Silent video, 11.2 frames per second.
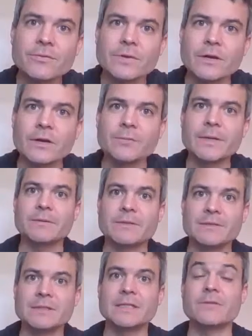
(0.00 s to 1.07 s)
You know, I've been able
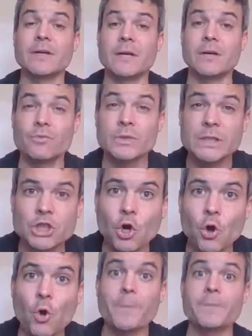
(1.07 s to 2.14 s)
to live a, a really
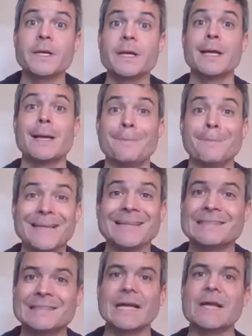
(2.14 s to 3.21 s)
charmed,
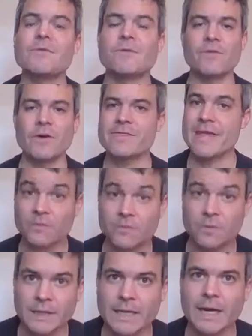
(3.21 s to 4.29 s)
blessed life. I'm very
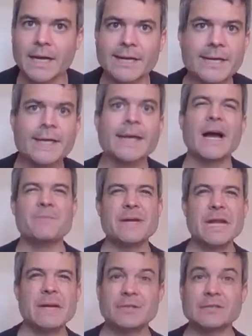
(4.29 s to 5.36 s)
thankful to God. I've been
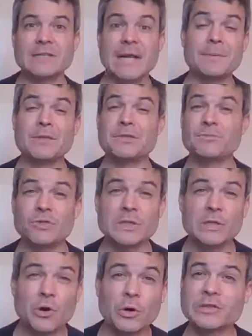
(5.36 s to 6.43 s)
able to tap into some
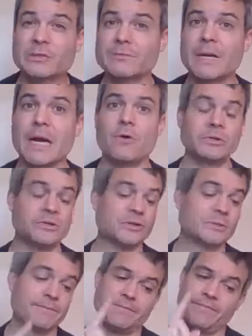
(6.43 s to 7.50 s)
really awesome
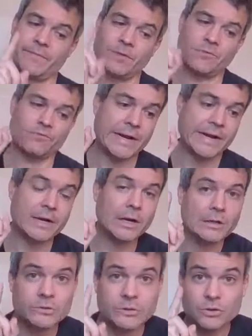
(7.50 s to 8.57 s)
powers, writing
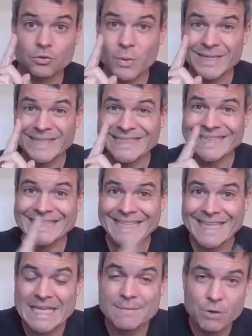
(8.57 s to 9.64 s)
126
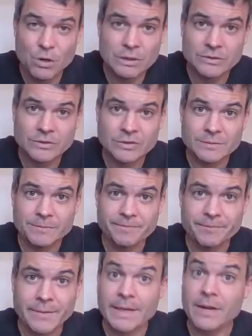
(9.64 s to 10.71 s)
ebooks.
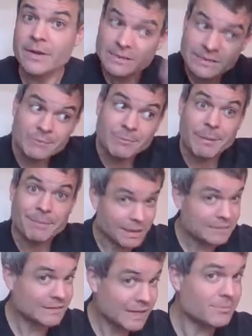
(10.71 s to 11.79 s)
And now you can see them on my blog
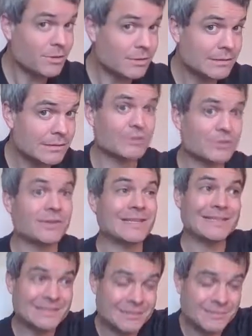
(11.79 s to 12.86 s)
sidebar. I'm starting to
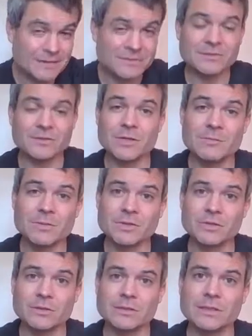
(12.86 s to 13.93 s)
list them out slowly but
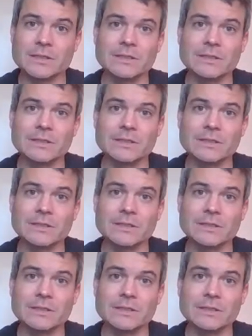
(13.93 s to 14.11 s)
surely.